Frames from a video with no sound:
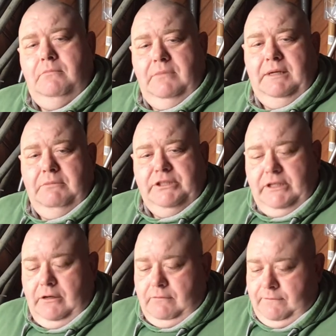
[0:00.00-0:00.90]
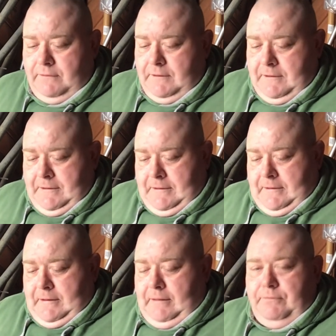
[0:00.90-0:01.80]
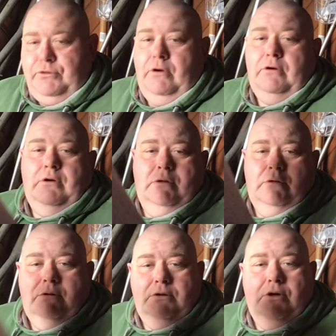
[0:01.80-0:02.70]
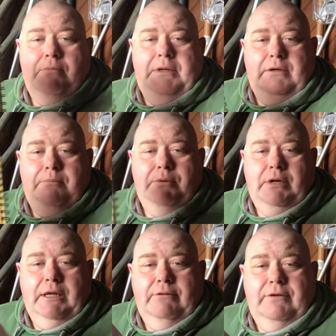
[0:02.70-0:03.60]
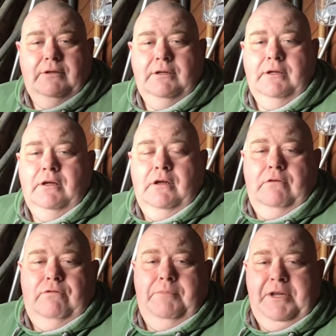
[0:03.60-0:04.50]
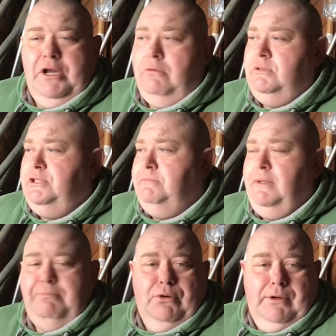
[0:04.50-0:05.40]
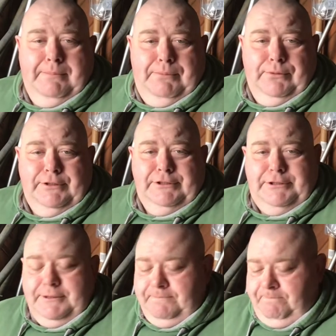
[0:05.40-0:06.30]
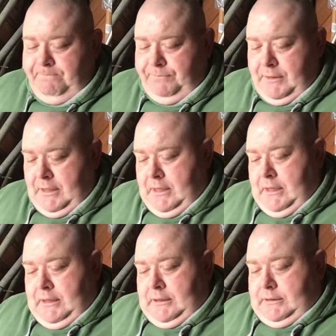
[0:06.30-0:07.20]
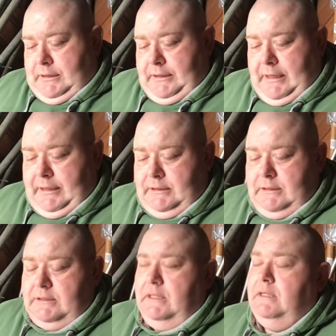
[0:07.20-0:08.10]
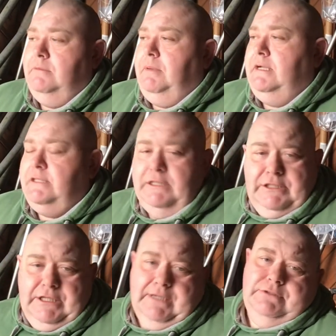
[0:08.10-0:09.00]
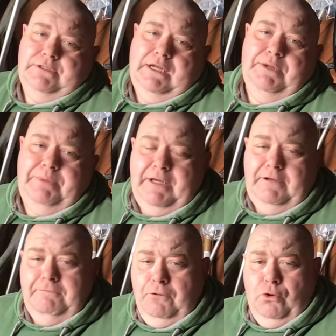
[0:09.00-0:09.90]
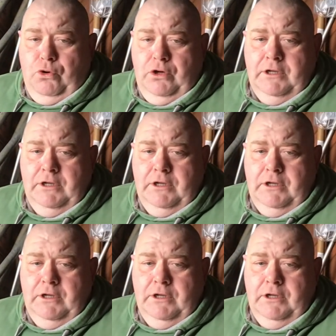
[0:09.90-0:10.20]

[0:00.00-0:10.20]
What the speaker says: me myself. Sorry, I've got my little book here for me notes and me bullet points. And so yeah, this is basically the channels are going to be for